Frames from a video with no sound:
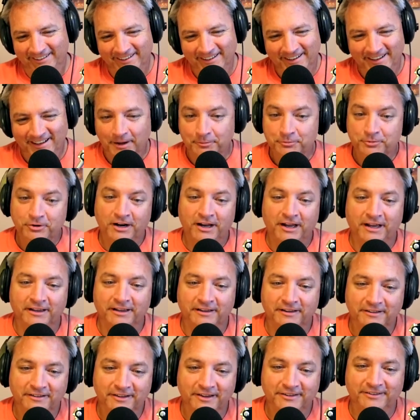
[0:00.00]
I'm trying.
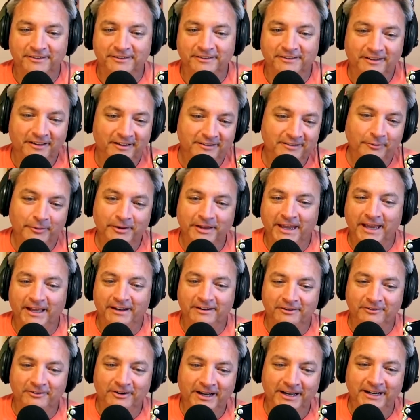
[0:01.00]
Listen, it's all we can
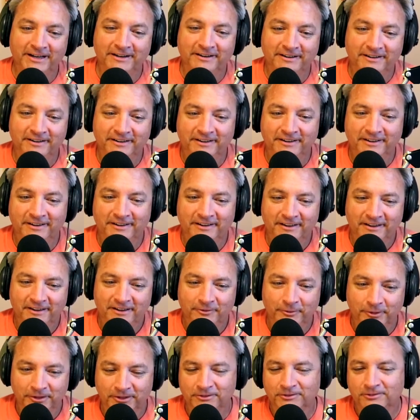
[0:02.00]
do, right?
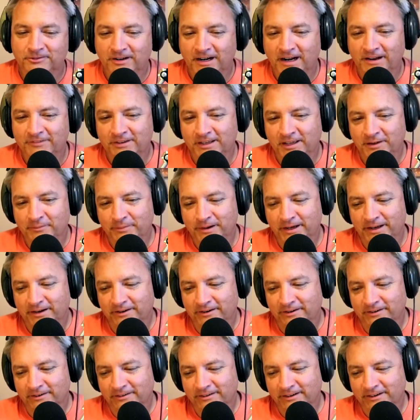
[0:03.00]
We can strive to get
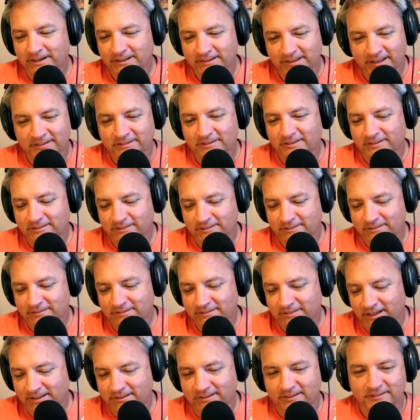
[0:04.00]
better, and that's just
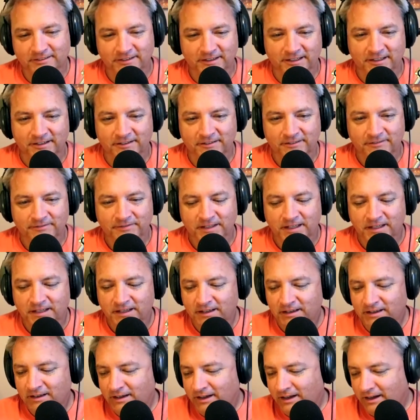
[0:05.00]
it.
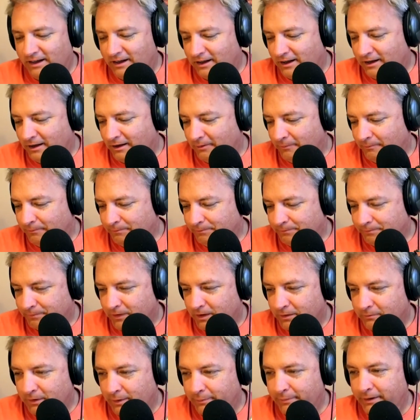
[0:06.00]

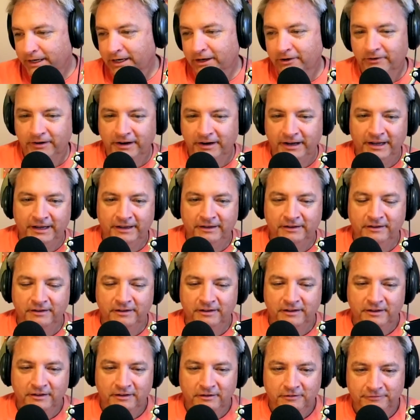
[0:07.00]
My buddy Greg
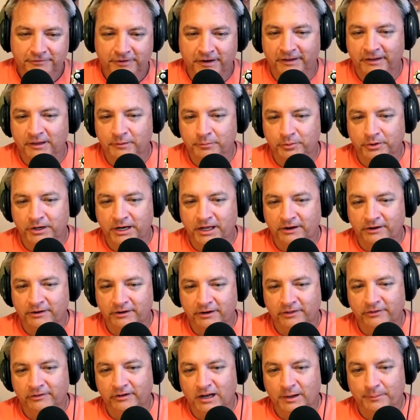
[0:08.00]
finally put out
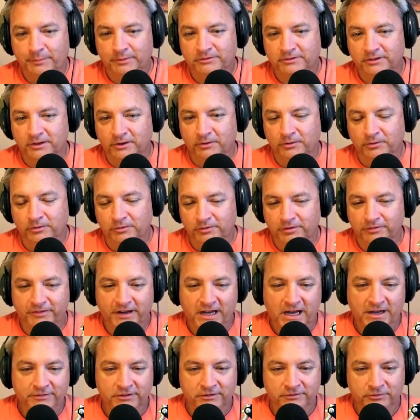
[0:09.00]
another episode of the
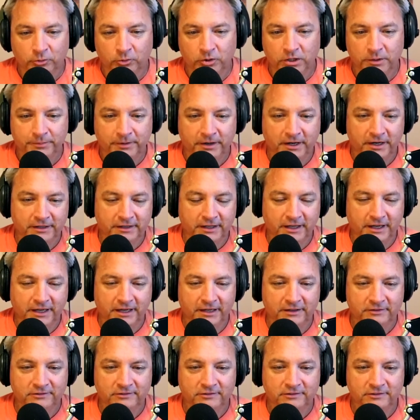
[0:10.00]
5 and 40
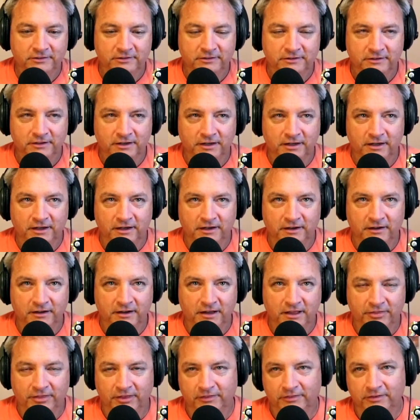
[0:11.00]
podcast.
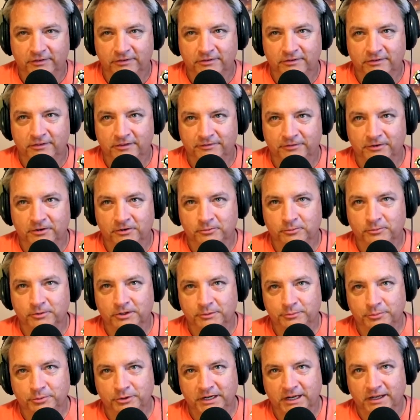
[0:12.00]
I think this is the first one he
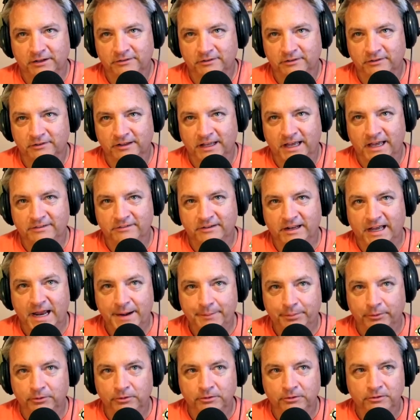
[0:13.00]
put out since last
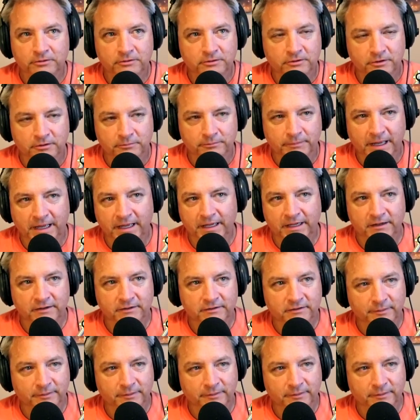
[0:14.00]
April or May.